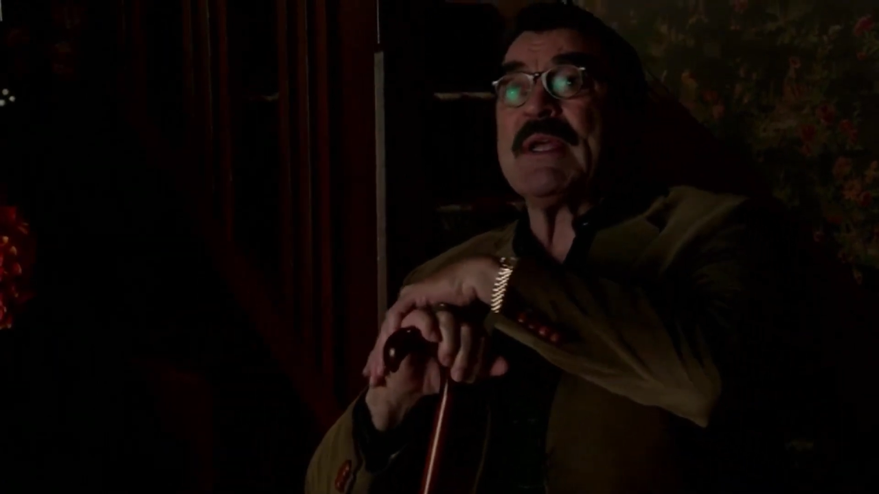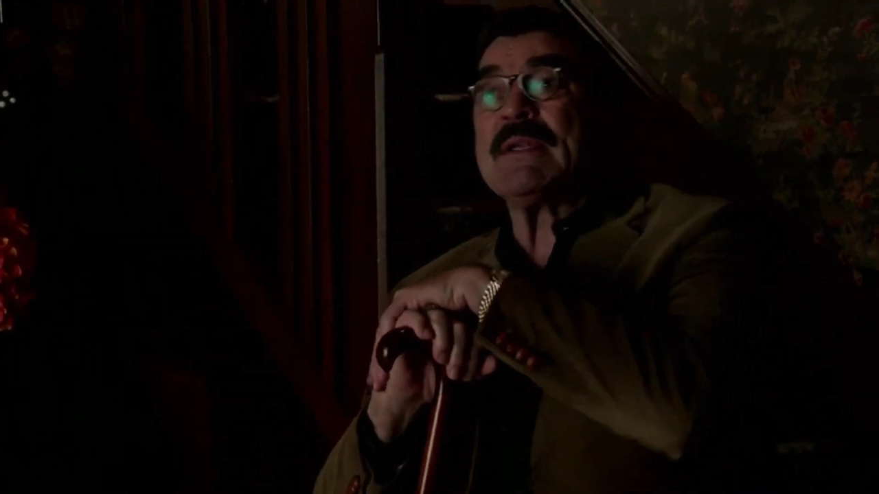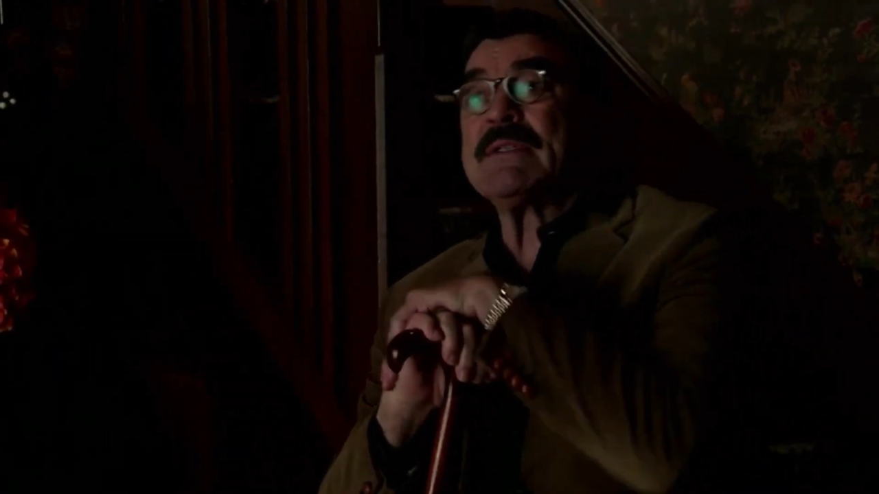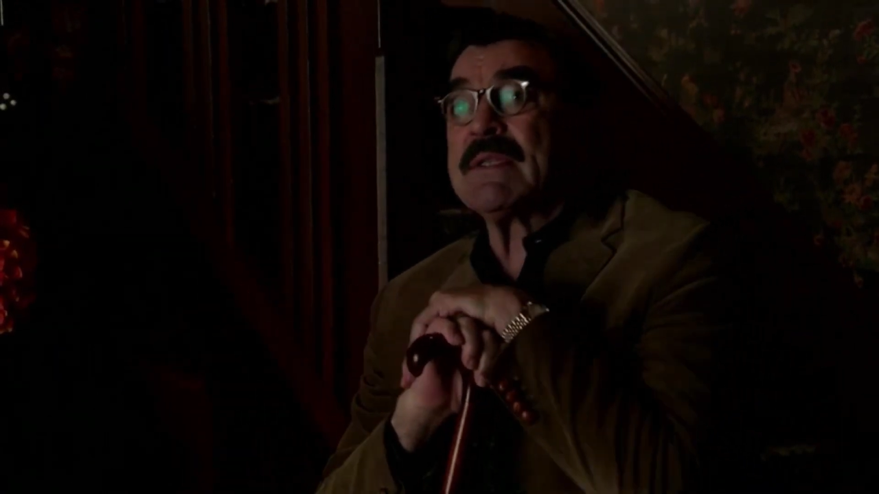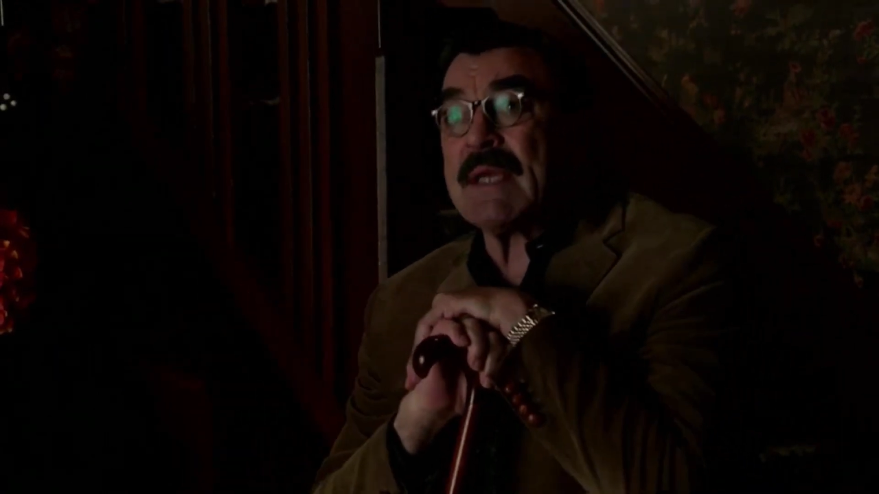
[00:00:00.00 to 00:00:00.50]

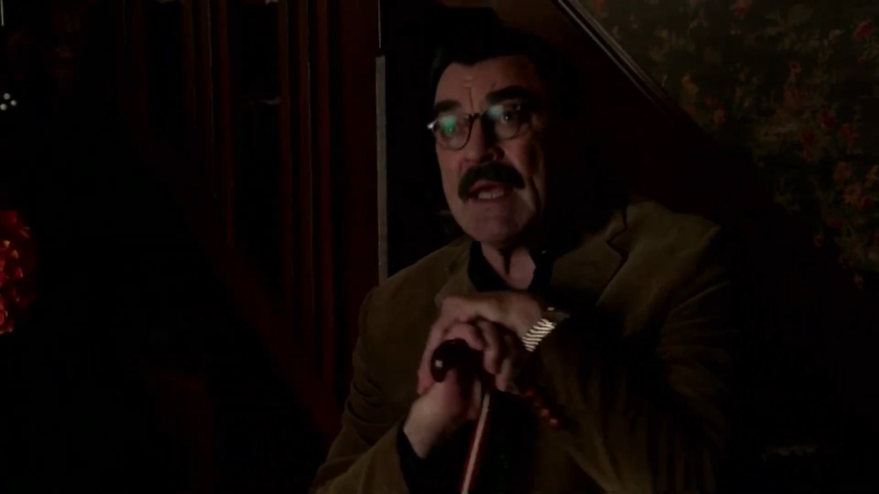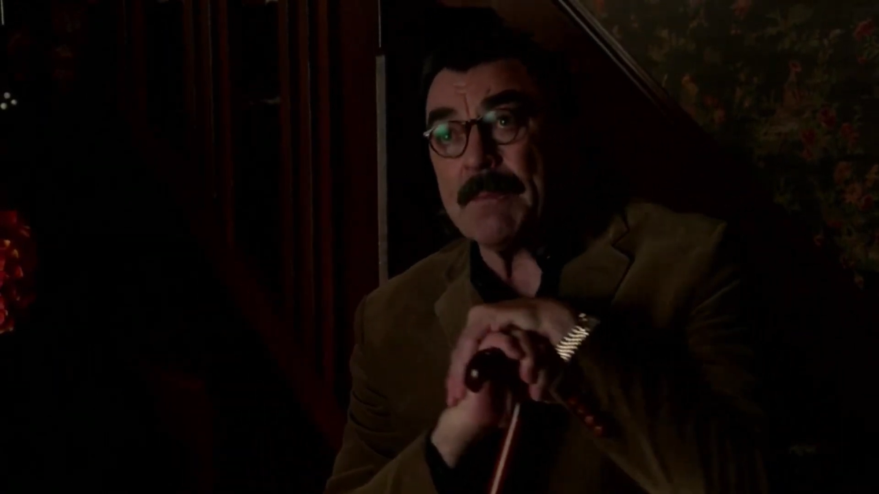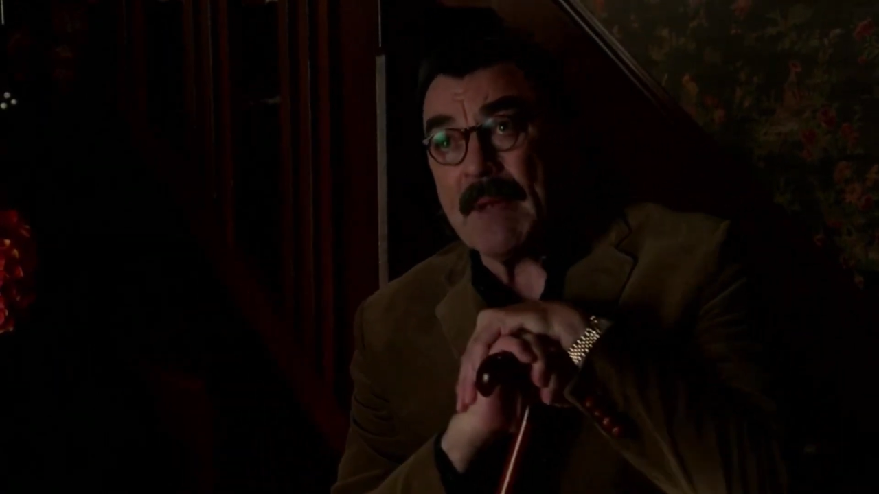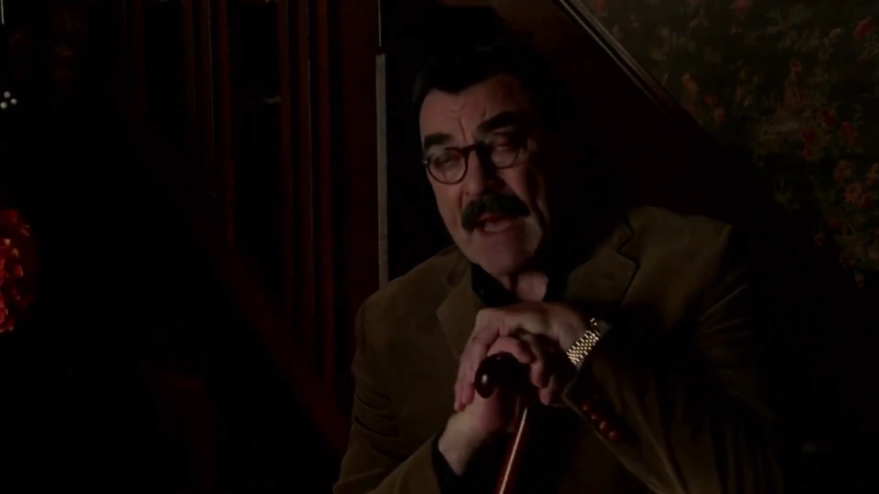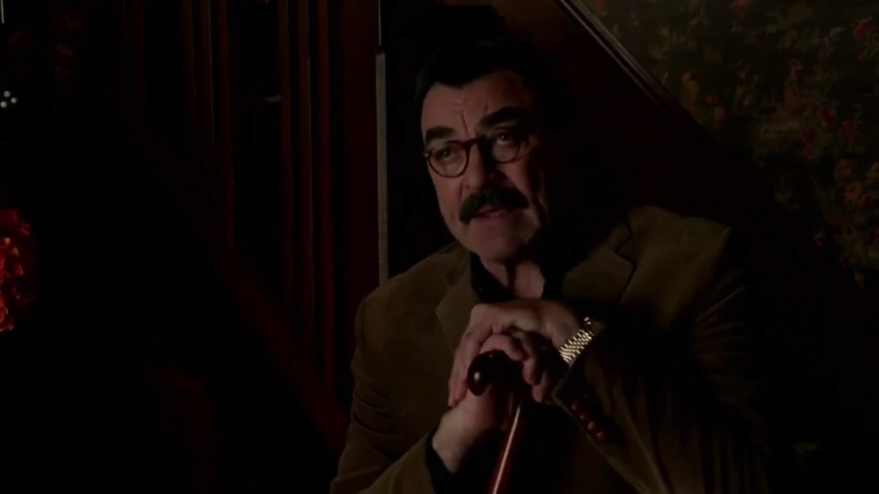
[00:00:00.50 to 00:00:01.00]
tends to
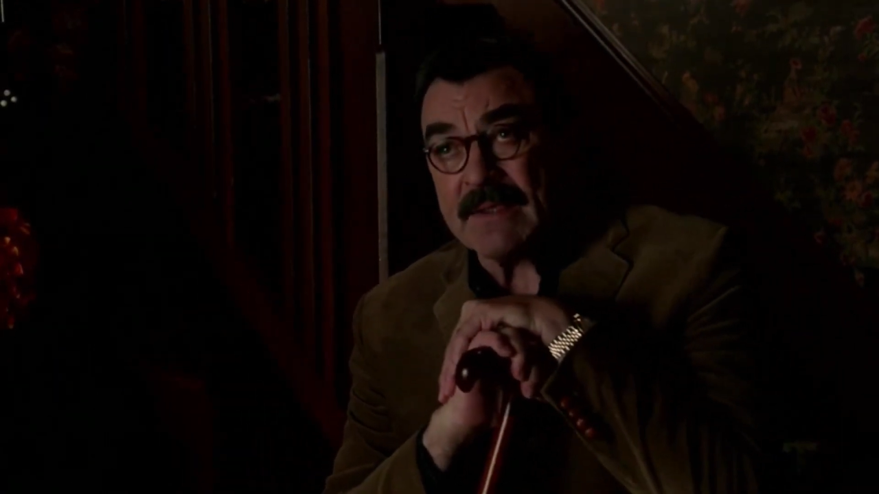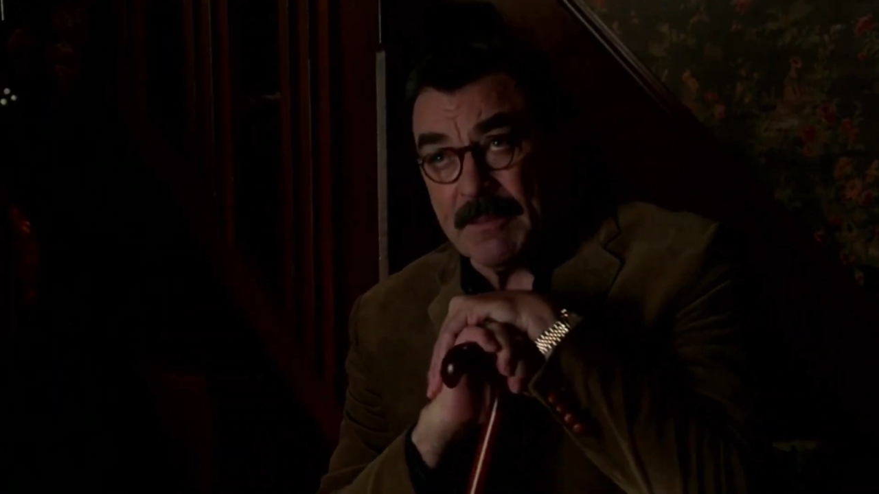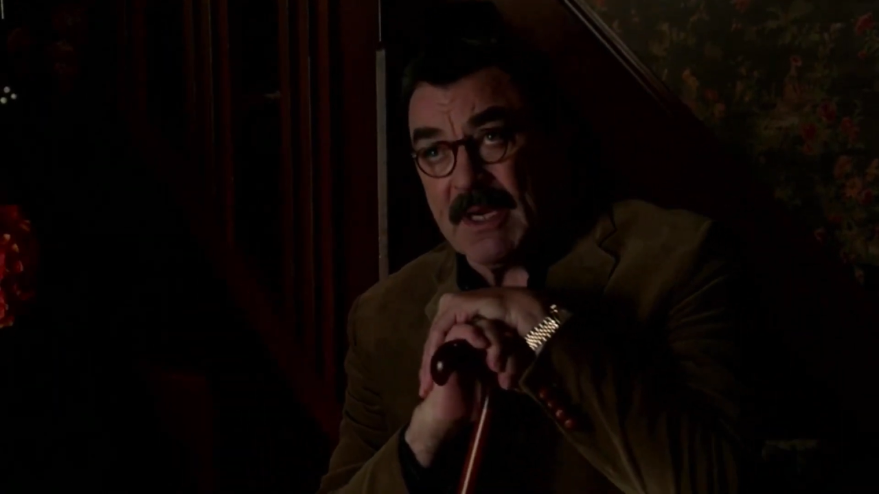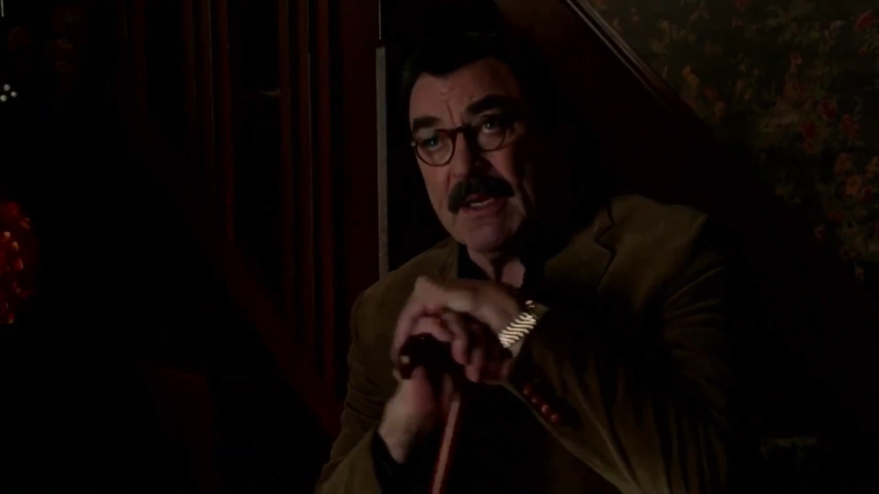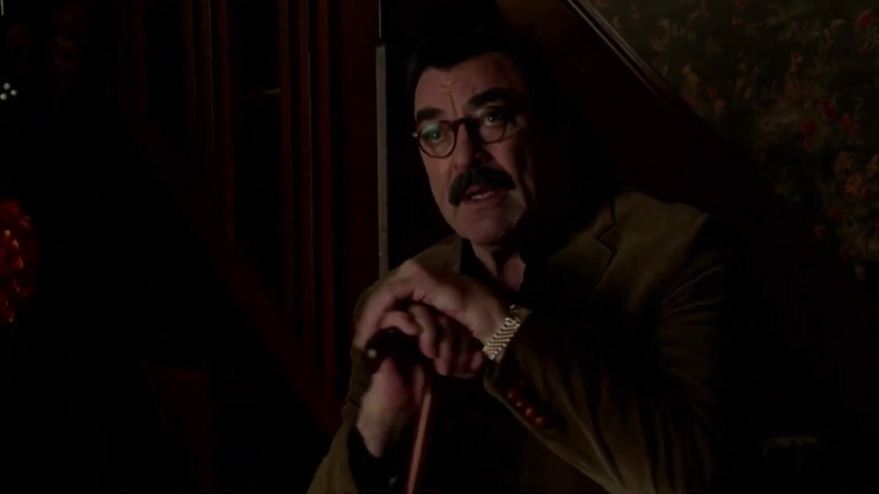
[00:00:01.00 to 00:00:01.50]
get back
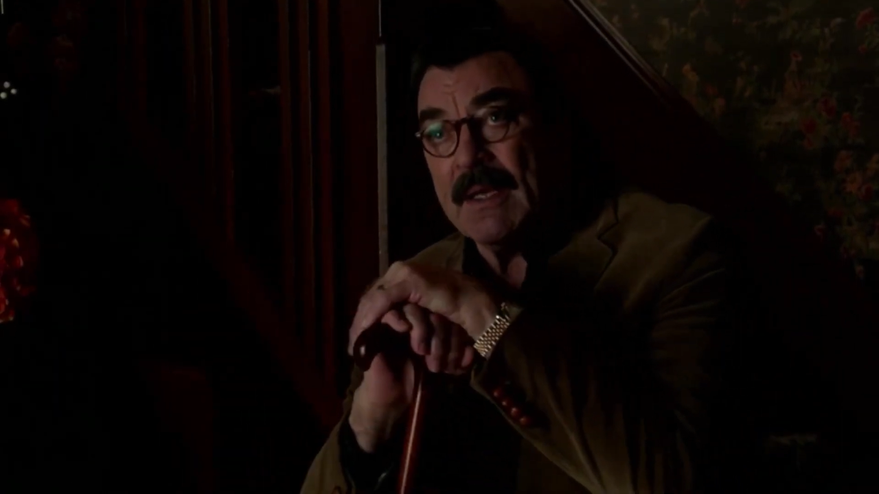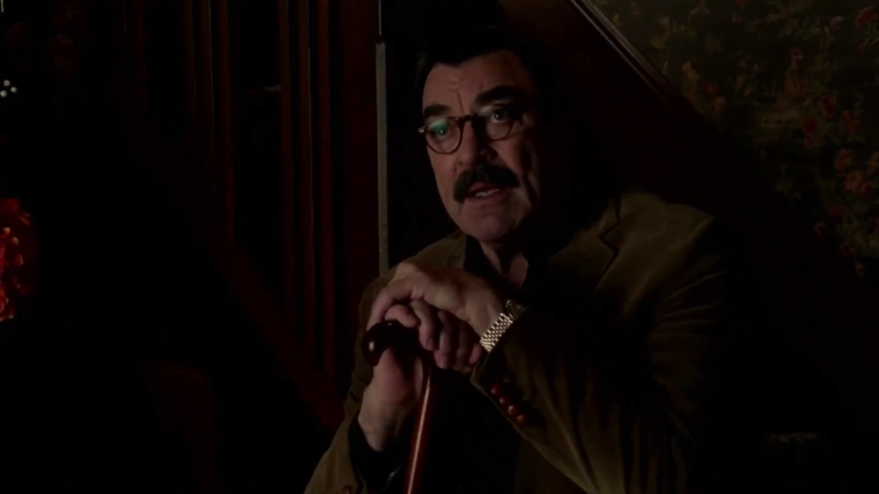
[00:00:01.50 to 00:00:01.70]
to me.